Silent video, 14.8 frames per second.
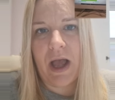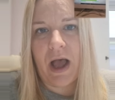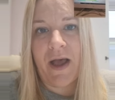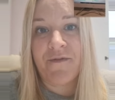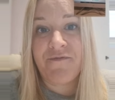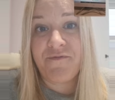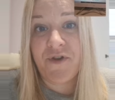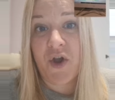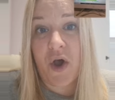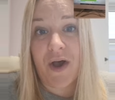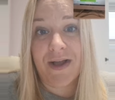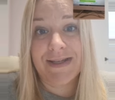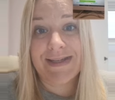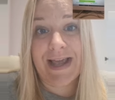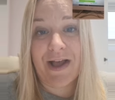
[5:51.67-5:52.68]
I've got
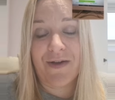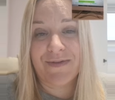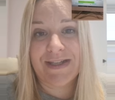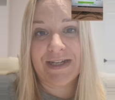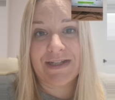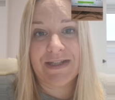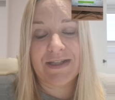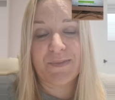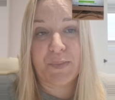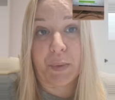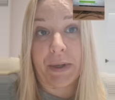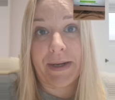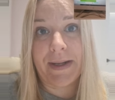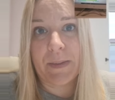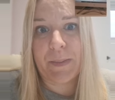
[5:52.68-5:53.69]
ourselves into this
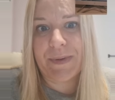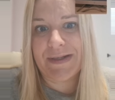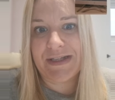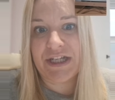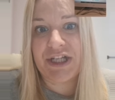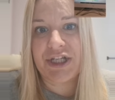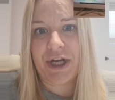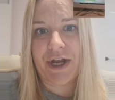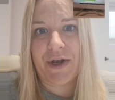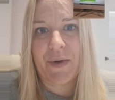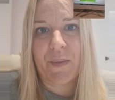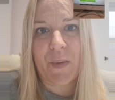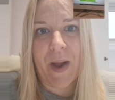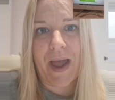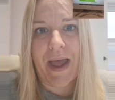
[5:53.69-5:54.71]
brilliant
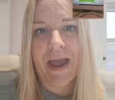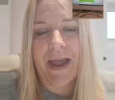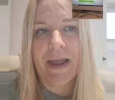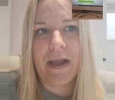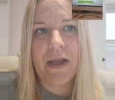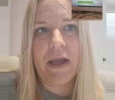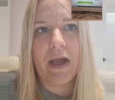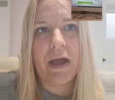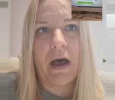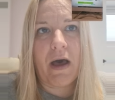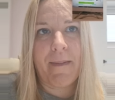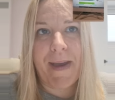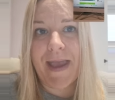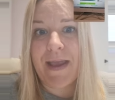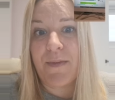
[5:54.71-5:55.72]
position where
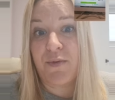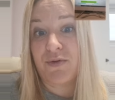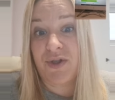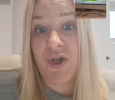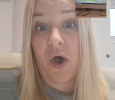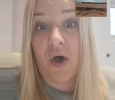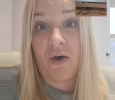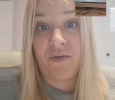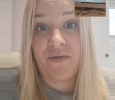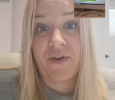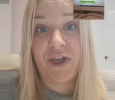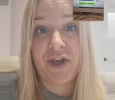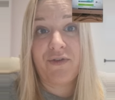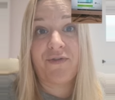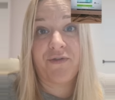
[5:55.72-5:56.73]
I'm able to offer
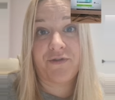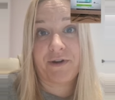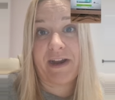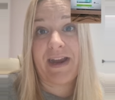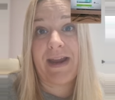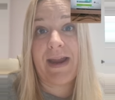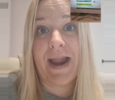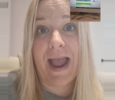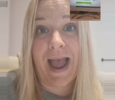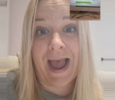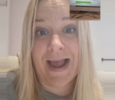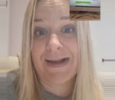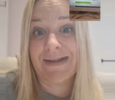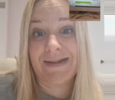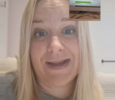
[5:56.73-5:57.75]
you free
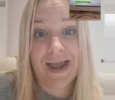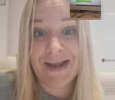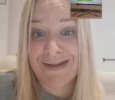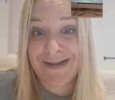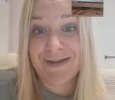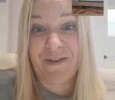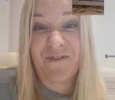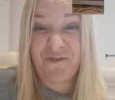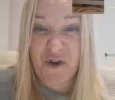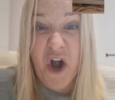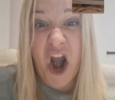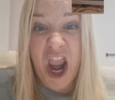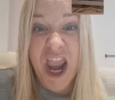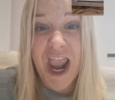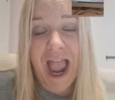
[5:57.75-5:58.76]
access,
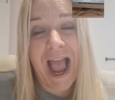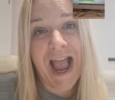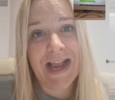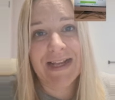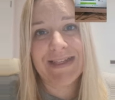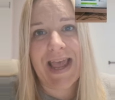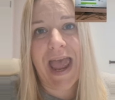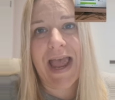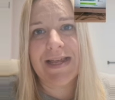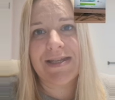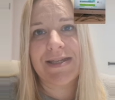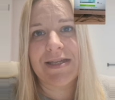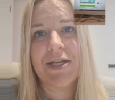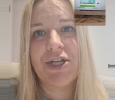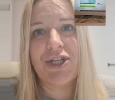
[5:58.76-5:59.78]
free
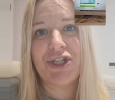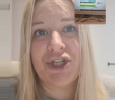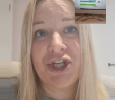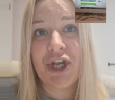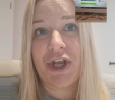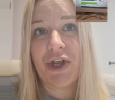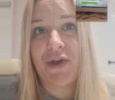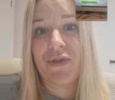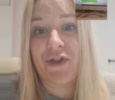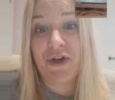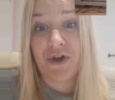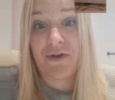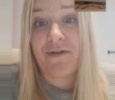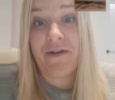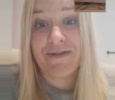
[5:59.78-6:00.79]
access to the
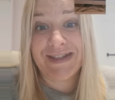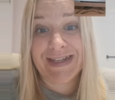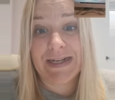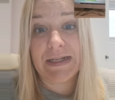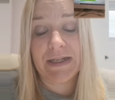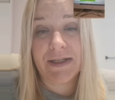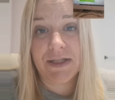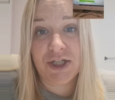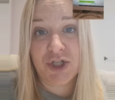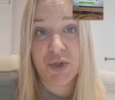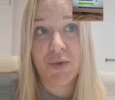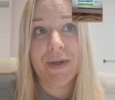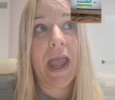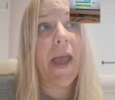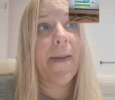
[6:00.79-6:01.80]
Neuro Resilience
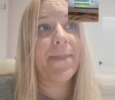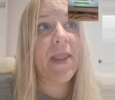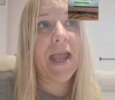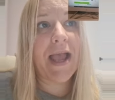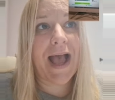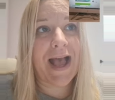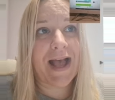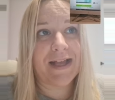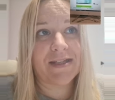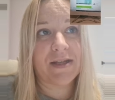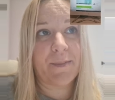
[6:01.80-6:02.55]
Toolkit as